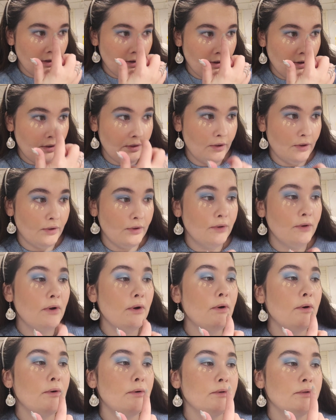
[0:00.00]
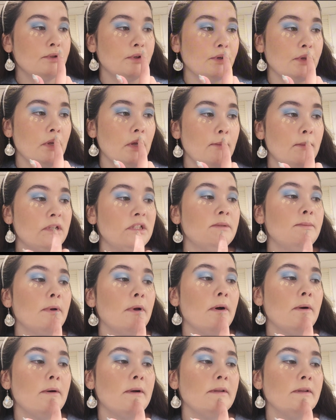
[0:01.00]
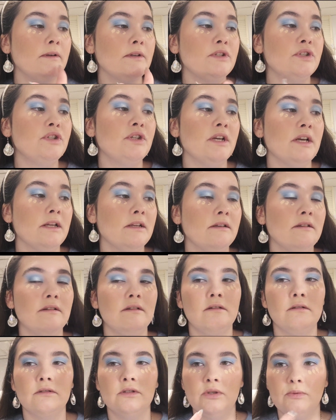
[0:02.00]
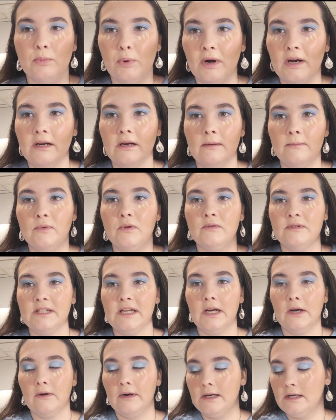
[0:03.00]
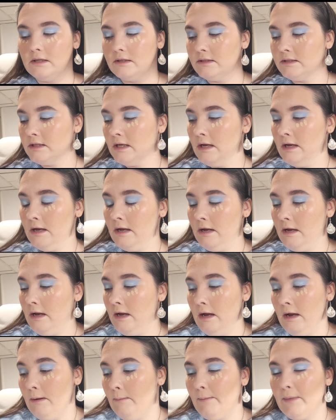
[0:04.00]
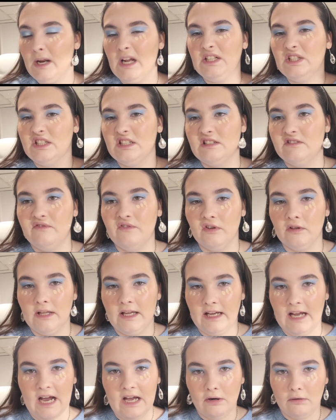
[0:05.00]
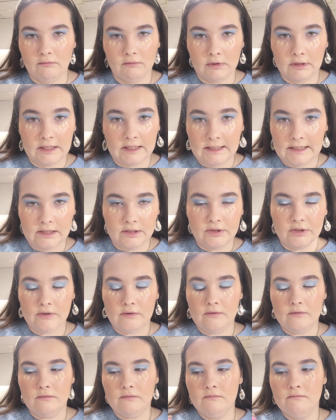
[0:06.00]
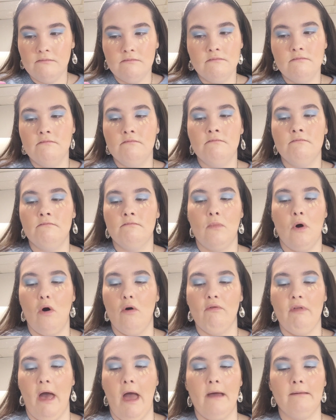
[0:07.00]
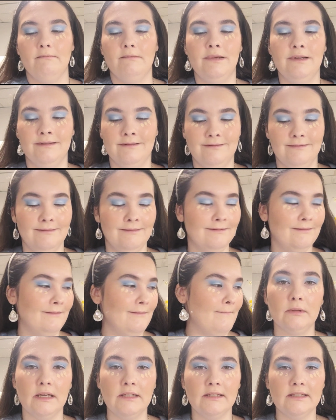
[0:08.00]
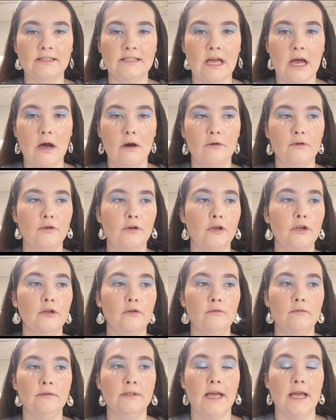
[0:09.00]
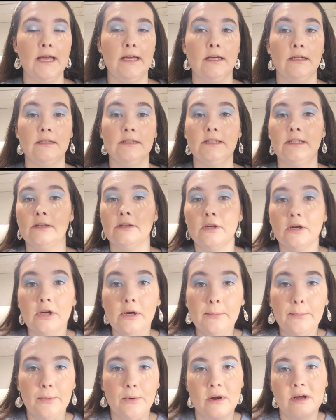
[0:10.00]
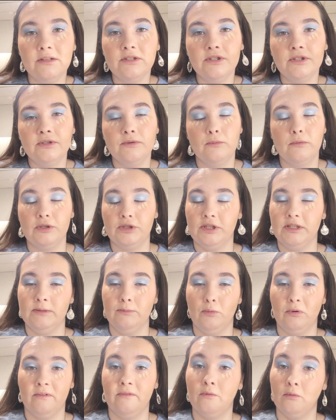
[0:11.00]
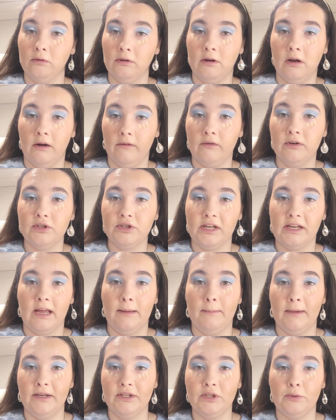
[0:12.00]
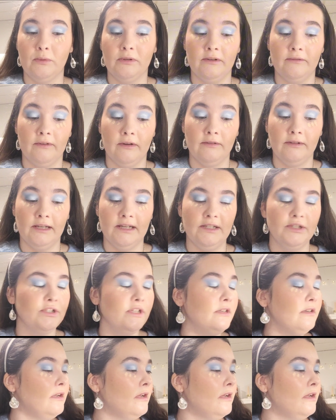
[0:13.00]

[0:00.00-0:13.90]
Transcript: their nose, their cupid's bow, and their chin to brighten up those areas. But I just feel like I don't really need to do all that. Blend this out. You can use a concealer brush, which is more fuller coverage, like I mentioned with the foundation,